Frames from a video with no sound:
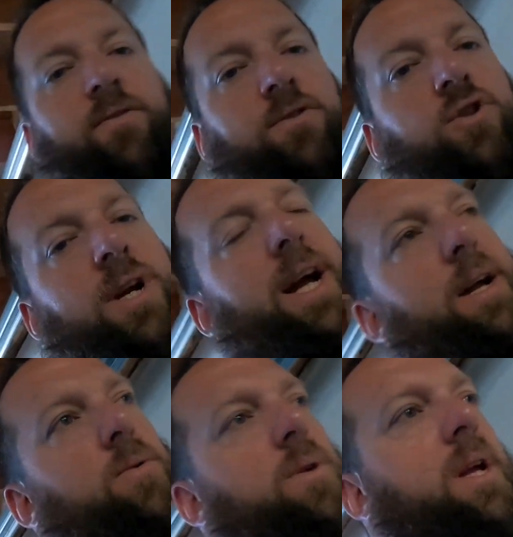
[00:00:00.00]
for
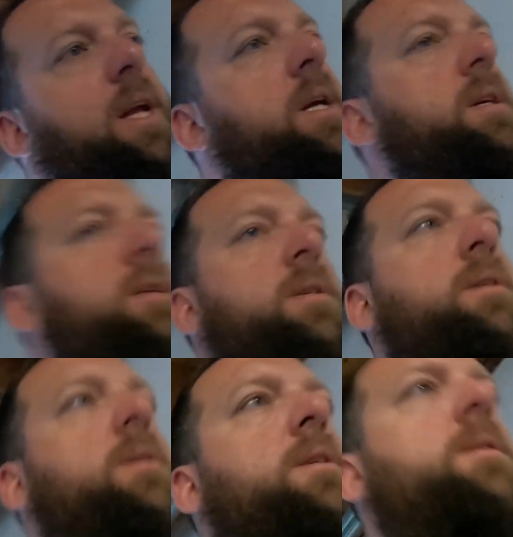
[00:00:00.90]
drag week,
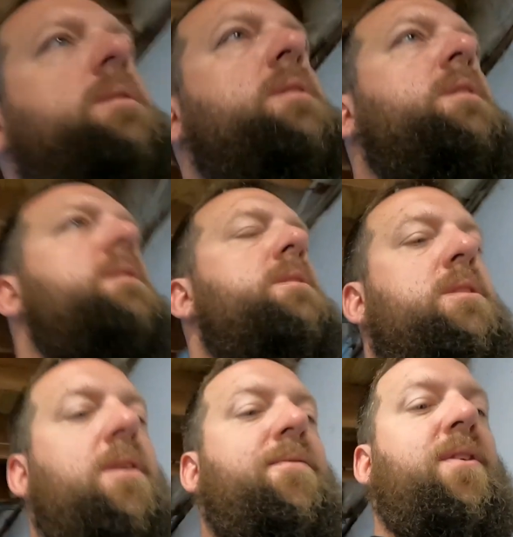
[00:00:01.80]

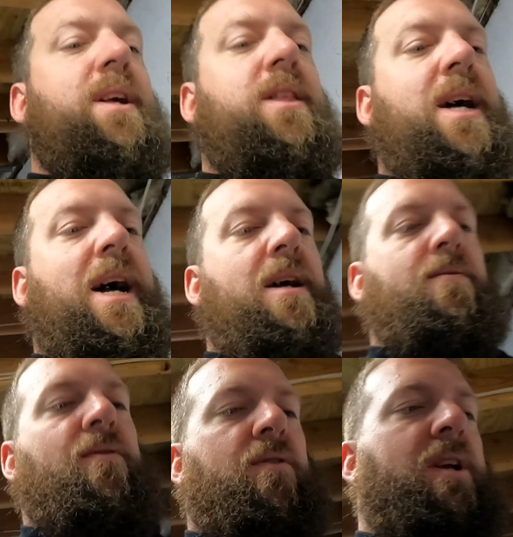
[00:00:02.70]
stuff like
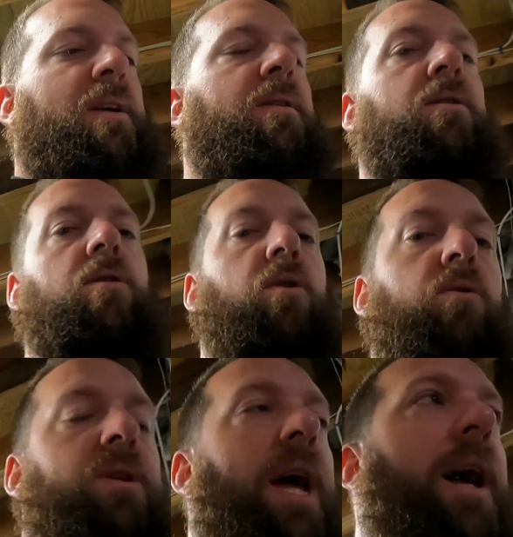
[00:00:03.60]
that. Get your
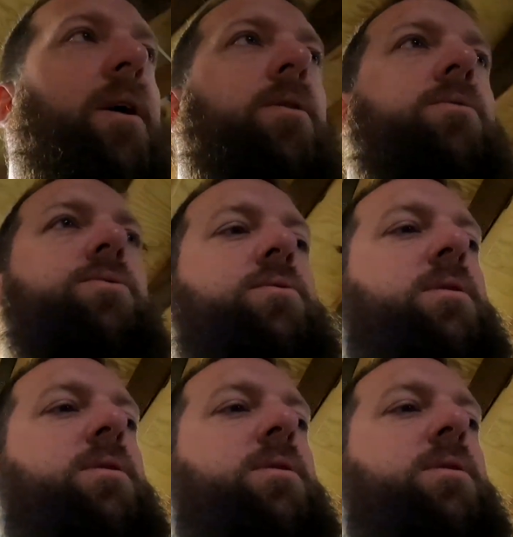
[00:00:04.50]
hotel